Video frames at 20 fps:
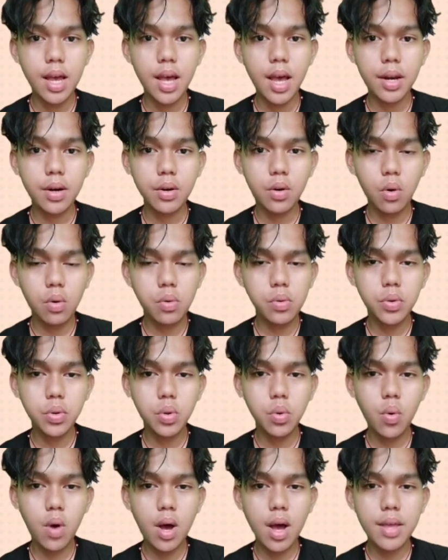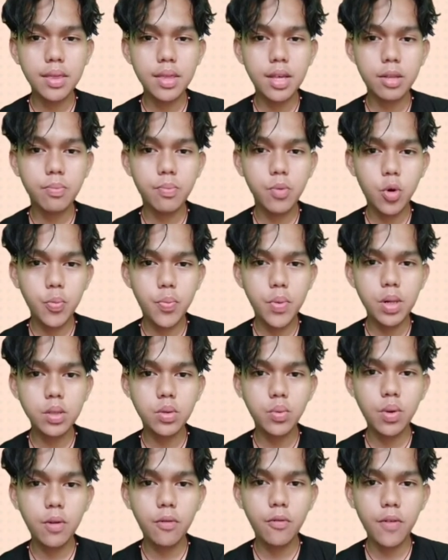and also one that
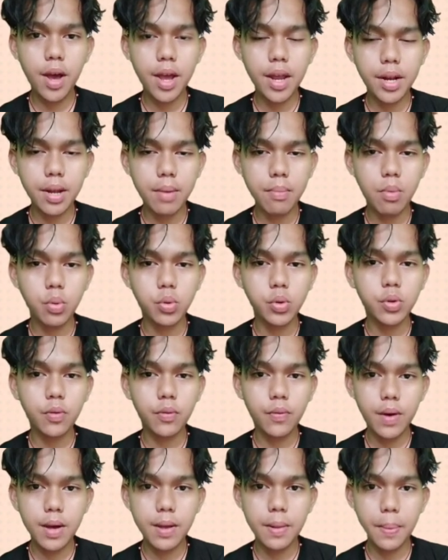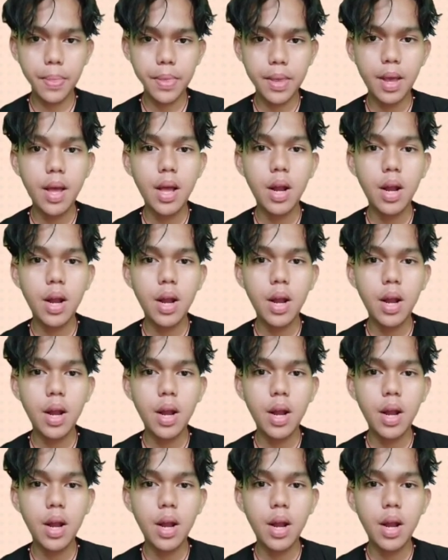pupils will find the most fun.